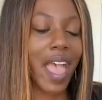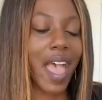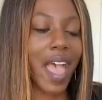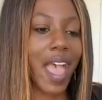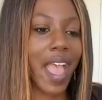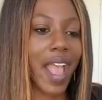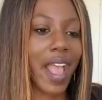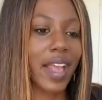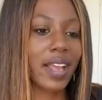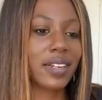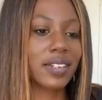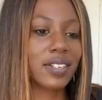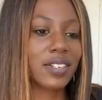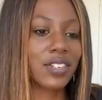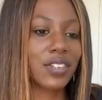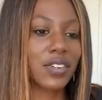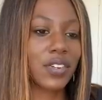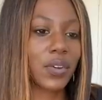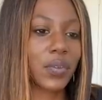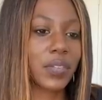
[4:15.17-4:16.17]
And,
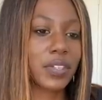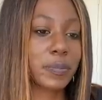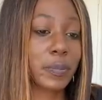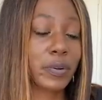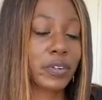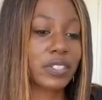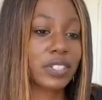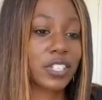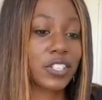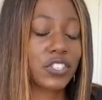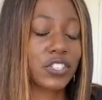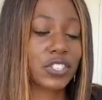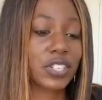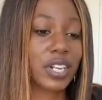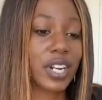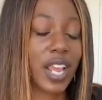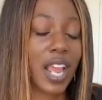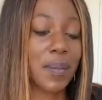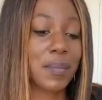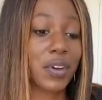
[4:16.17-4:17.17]
you know, this person is just
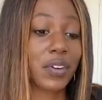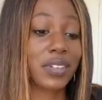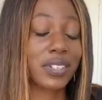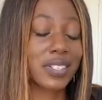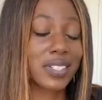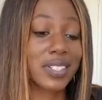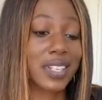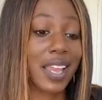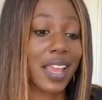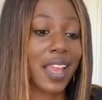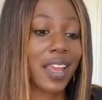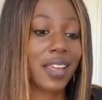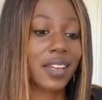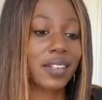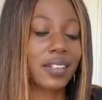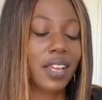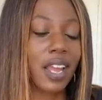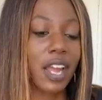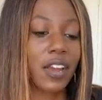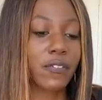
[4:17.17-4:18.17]
going to come out and say
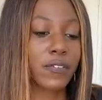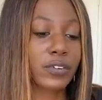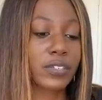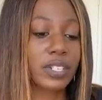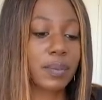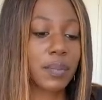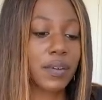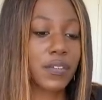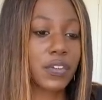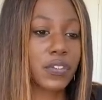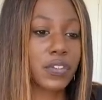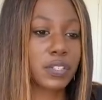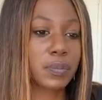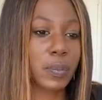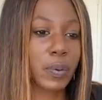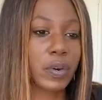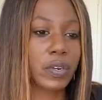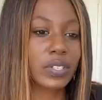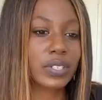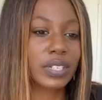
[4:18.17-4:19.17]
it. For some of you, this
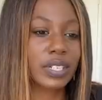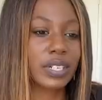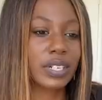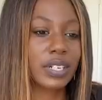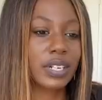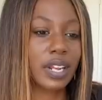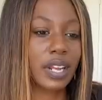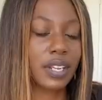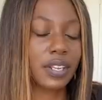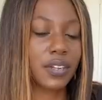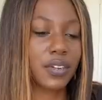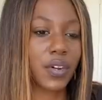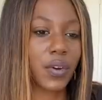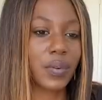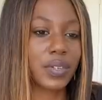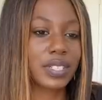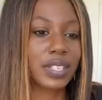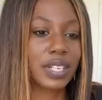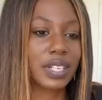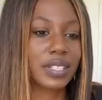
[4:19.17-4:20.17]
person, you know,
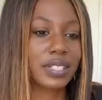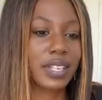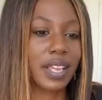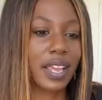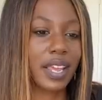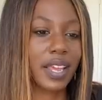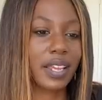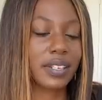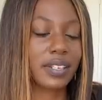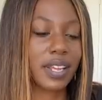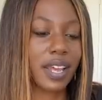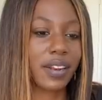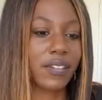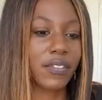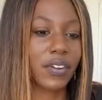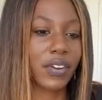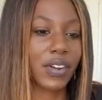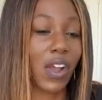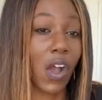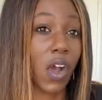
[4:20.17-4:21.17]
is going to say it at a
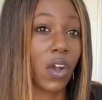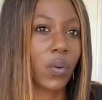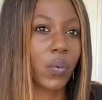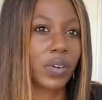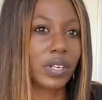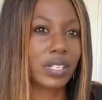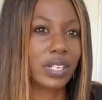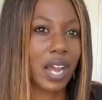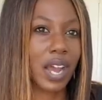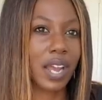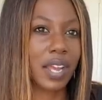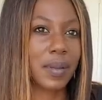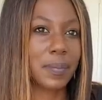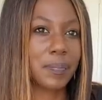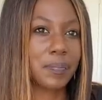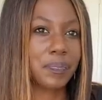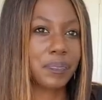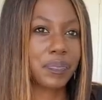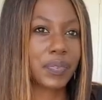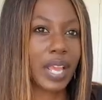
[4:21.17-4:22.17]
very awkward
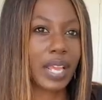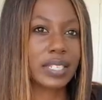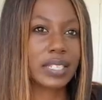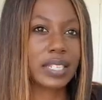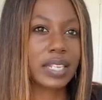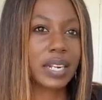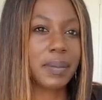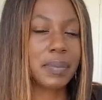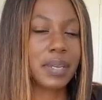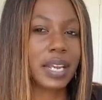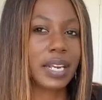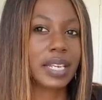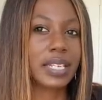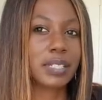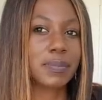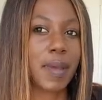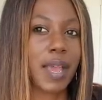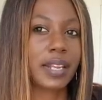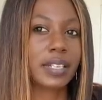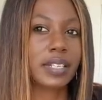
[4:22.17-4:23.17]
time. It's going to be
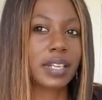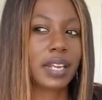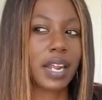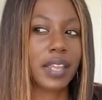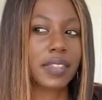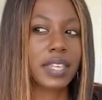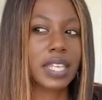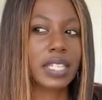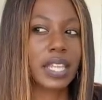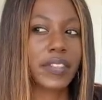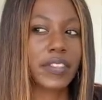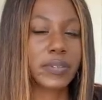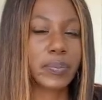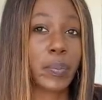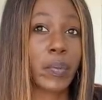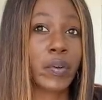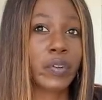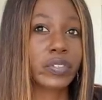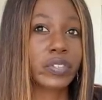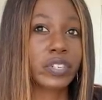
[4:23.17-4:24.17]
unexpected. I think that this
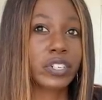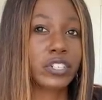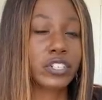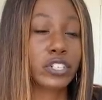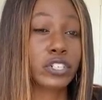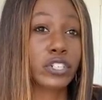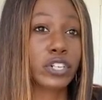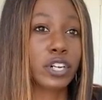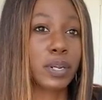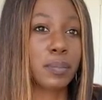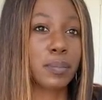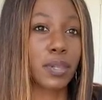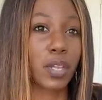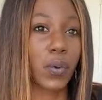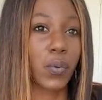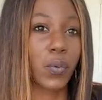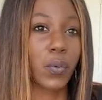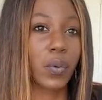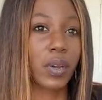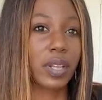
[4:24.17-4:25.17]
person is just going
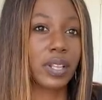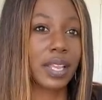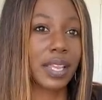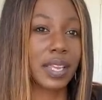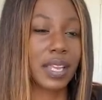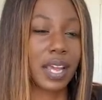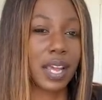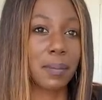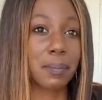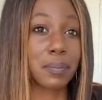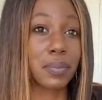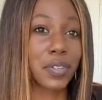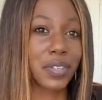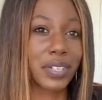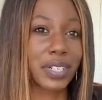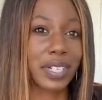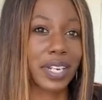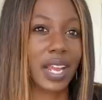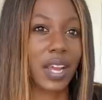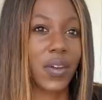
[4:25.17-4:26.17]
to
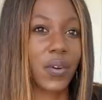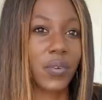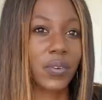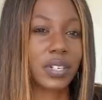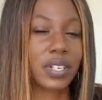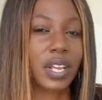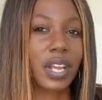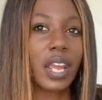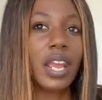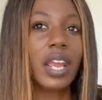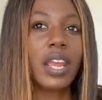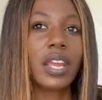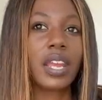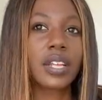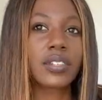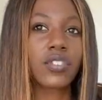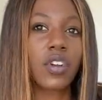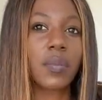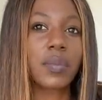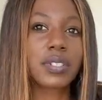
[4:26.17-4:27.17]
blurt it out.
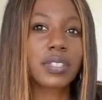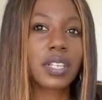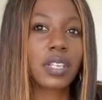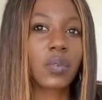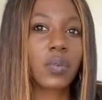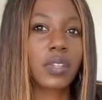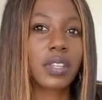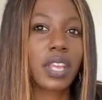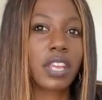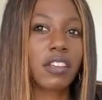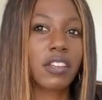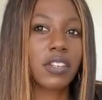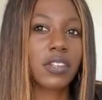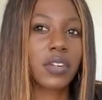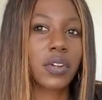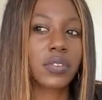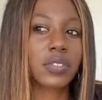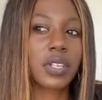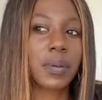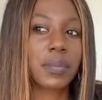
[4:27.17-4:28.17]
It's almost like when they, you
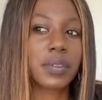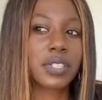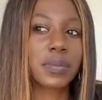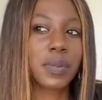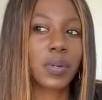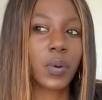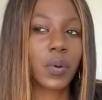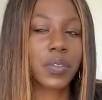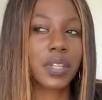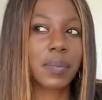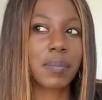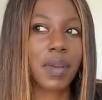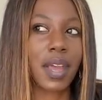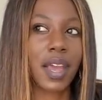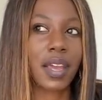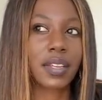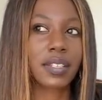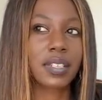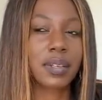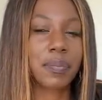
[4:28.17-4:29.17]
know, someone's been holding
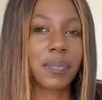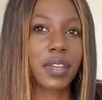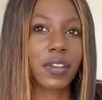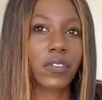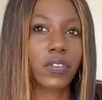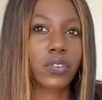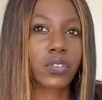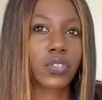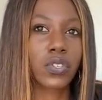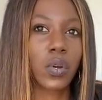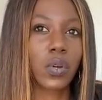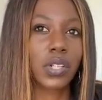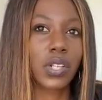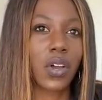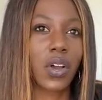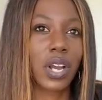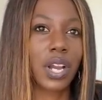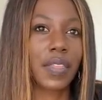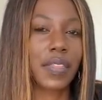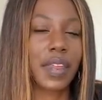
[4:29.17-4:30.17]
back something for so
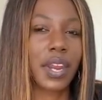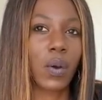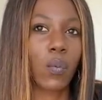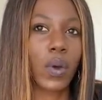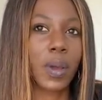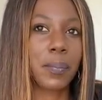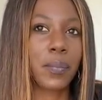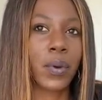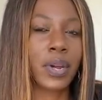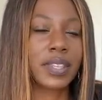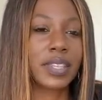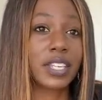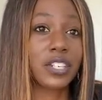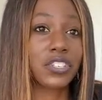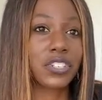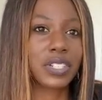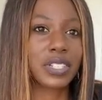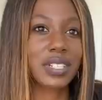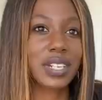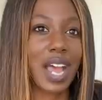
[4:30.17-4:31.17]
long, and then at one point they
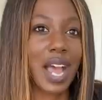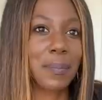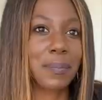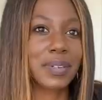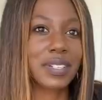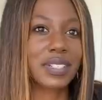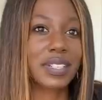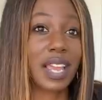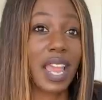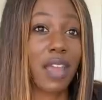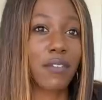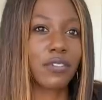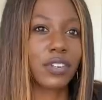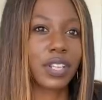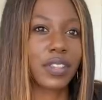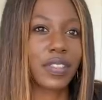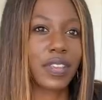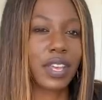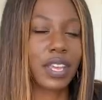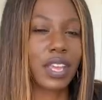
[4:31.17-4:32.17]
just snap and say
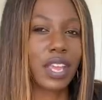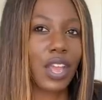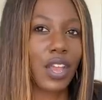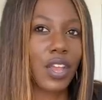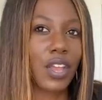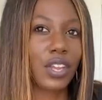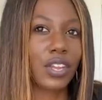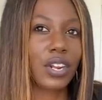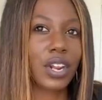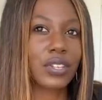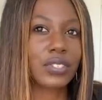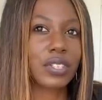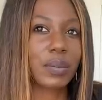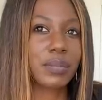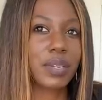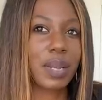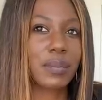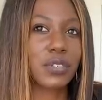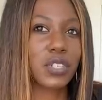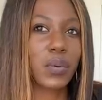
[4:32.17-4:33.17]
everything. You know,
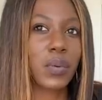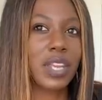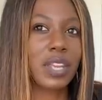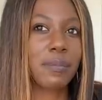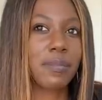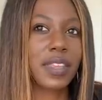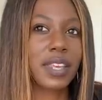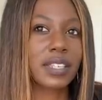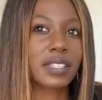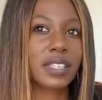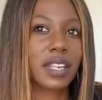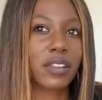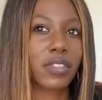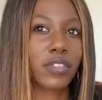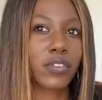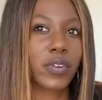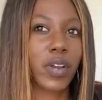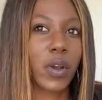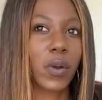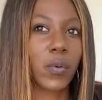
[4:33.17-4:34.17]
sometimes you keep things in
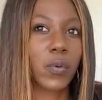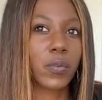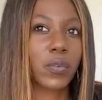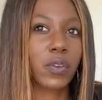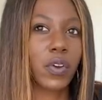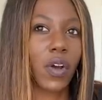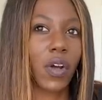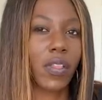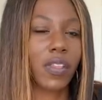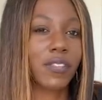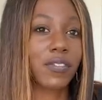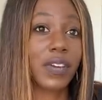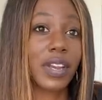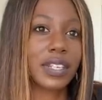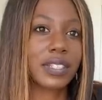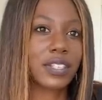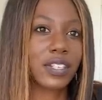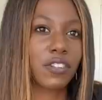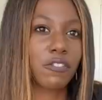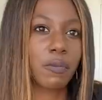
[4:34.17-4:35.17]
throughout all the
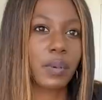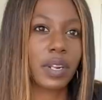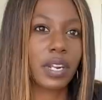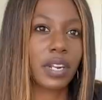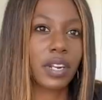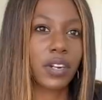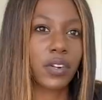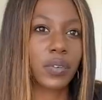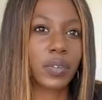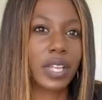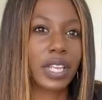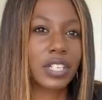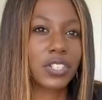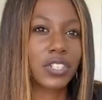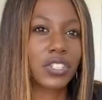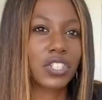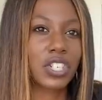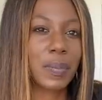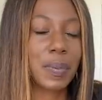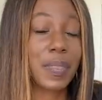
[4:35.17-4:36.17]
fights that you've been in a
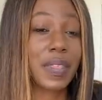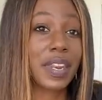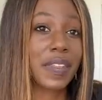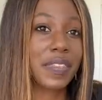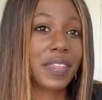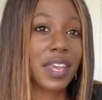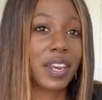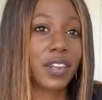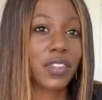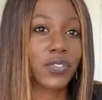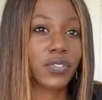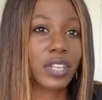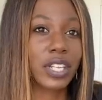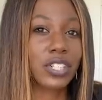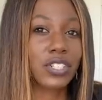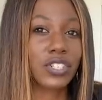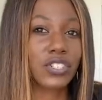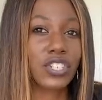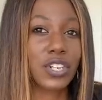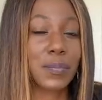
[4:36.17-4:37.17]
relationship, and then at the end of the
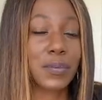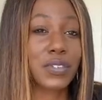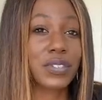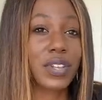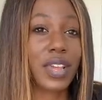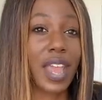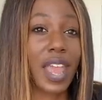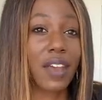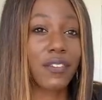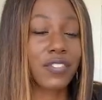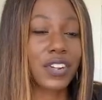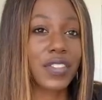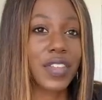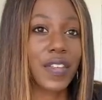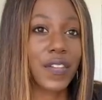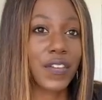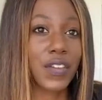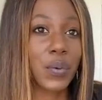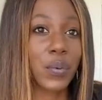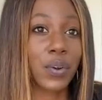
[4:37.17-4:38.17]
relationship, you say
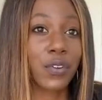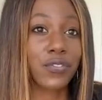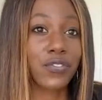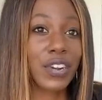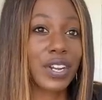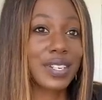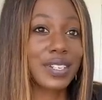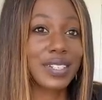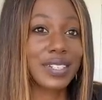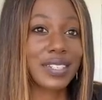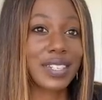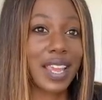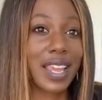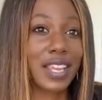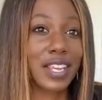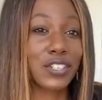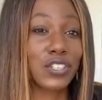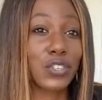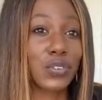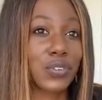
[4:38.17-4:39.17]
everything that you were afraid to say
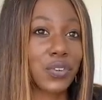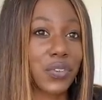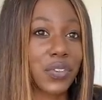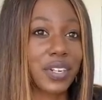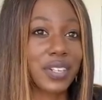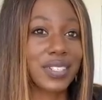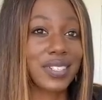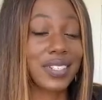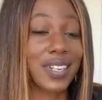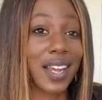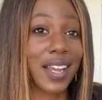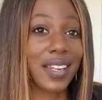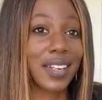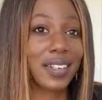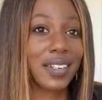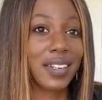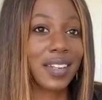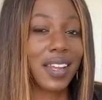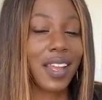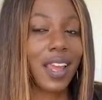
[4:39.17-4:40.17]
because you know that it's
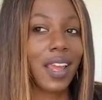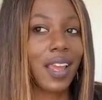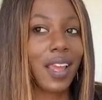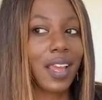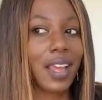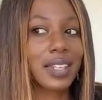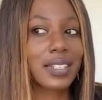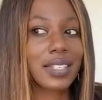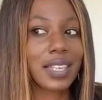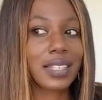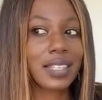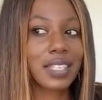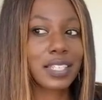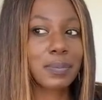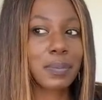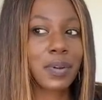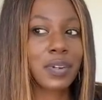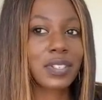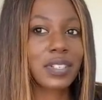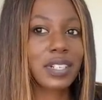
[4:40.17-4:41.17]
done. It's like this
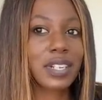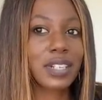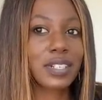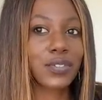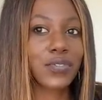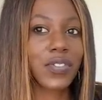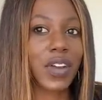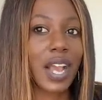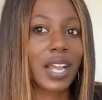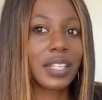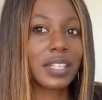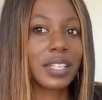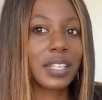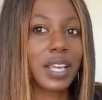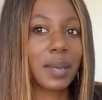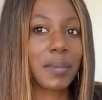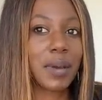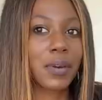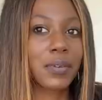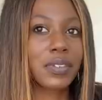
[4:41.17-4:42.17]
person is finally
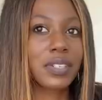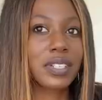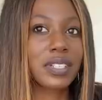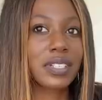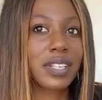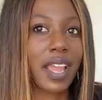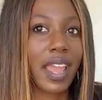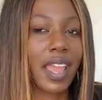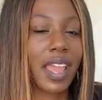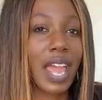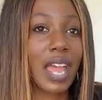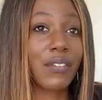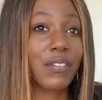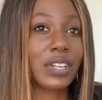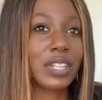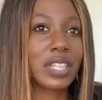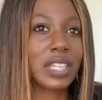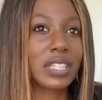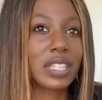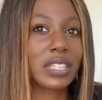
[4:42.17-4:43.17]
about to say
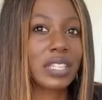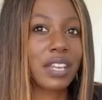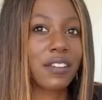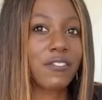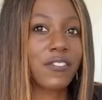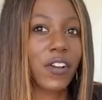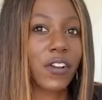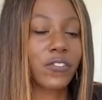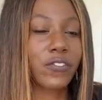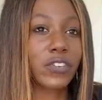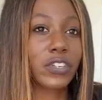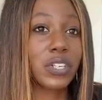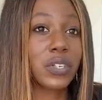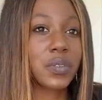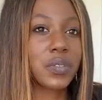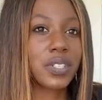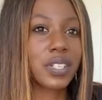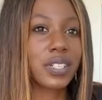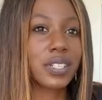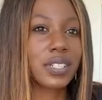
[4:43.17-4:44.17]
everything that they felt for you
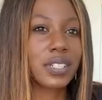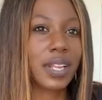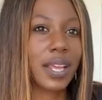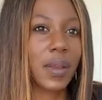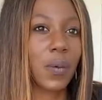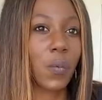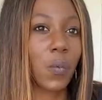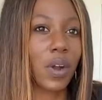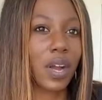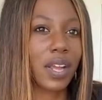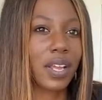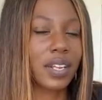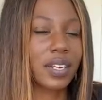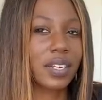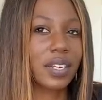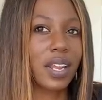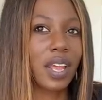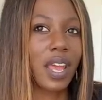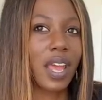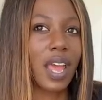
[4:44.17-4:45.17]
since day one.